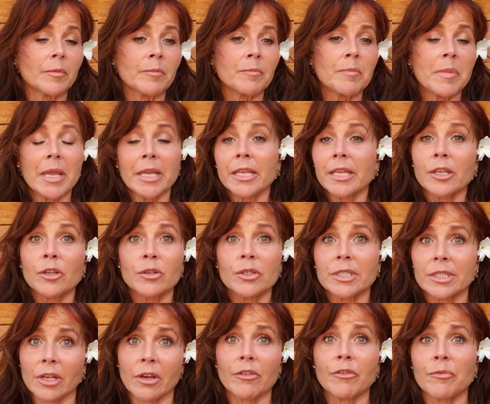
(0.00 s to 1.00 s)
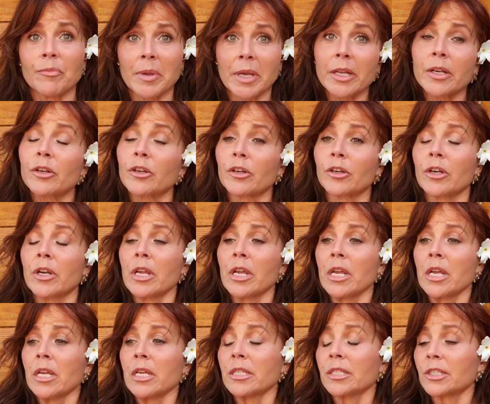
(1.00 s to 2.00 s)
making yourself better.
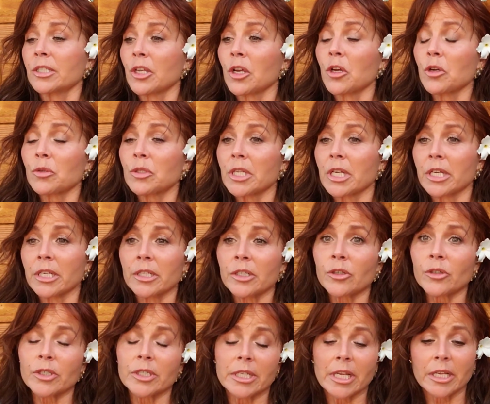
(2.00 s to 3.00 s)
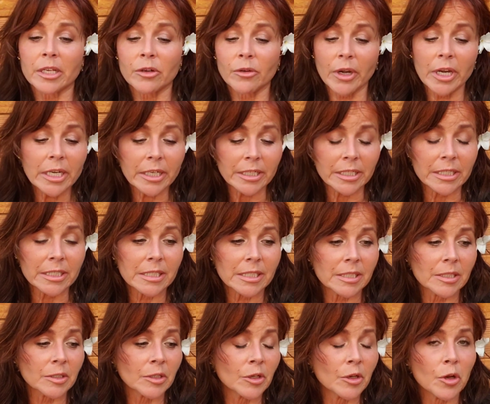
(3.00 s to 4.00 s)
So, to understand
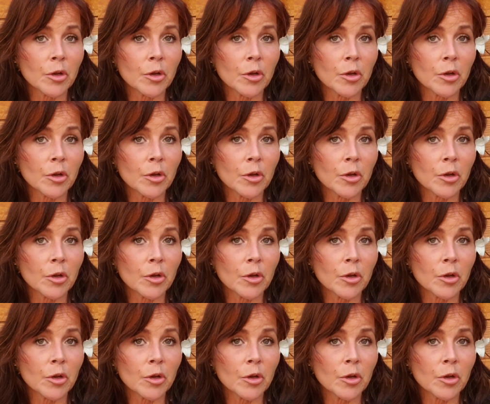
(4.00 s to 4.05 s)
greatness,